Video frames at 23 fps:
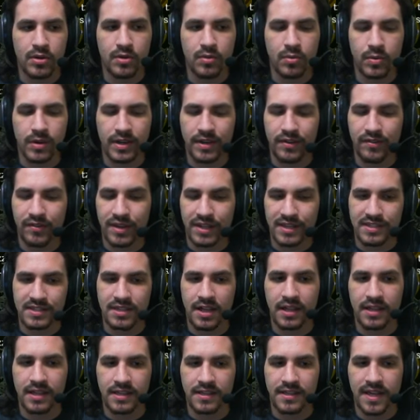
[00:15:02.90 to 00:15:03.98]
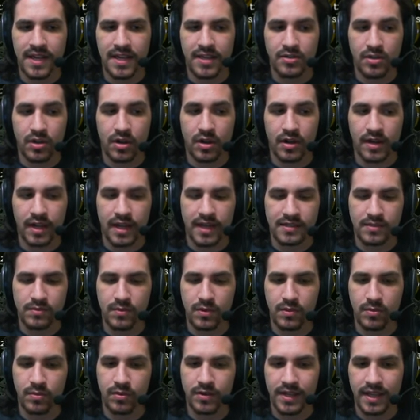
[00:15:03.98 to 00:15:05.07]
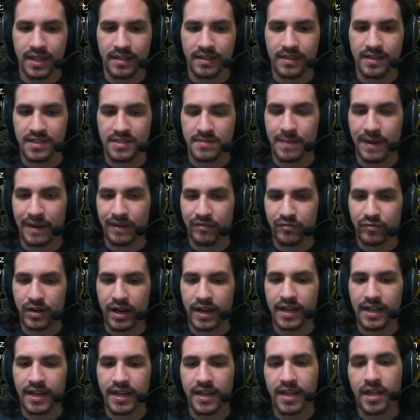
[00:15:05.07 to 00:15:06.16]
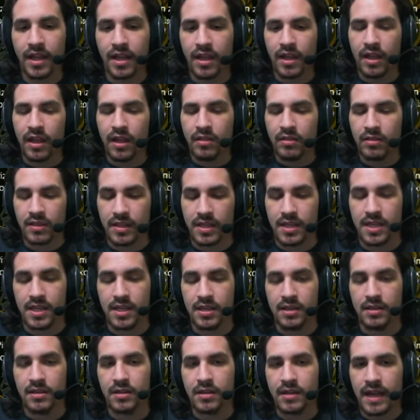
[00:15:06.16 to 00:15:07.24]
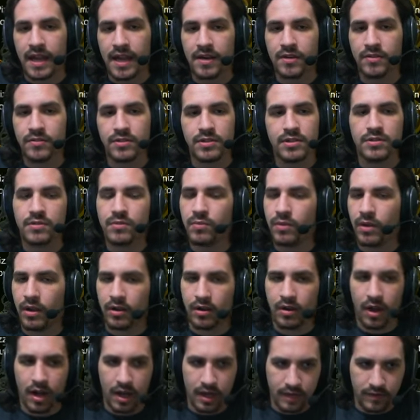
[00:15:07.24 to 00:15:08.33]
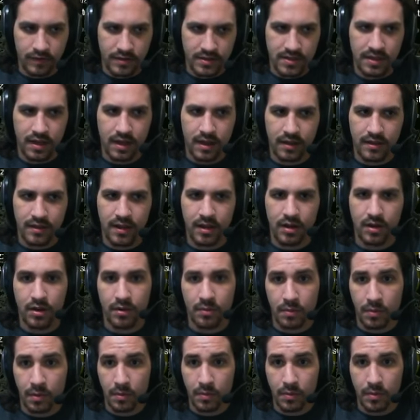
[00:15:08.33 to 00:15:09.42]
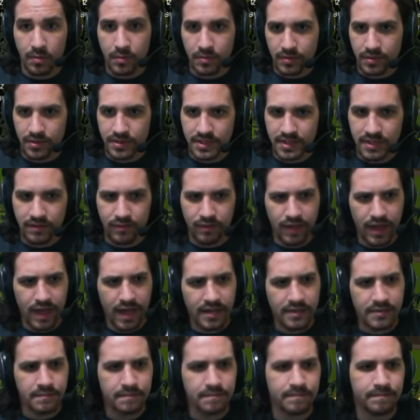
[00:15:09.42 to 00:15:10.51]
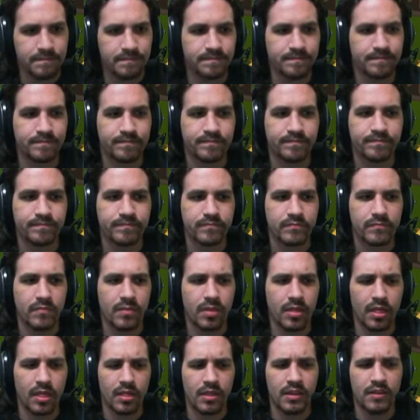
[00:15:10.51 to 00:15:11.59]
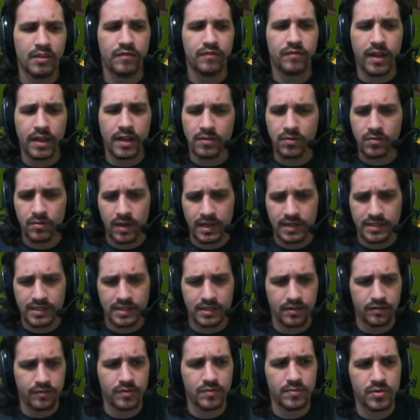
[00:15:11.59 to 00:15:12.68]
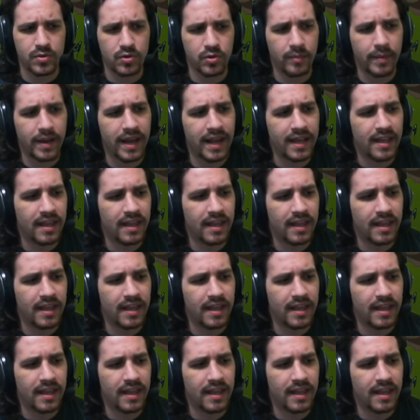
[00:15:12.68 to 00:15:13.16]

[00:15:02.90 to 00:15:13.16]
we're given a solid date on, as we will get this by Friday. The house, we are not given a solid date on when we will receive that. The final quest here from Zorbak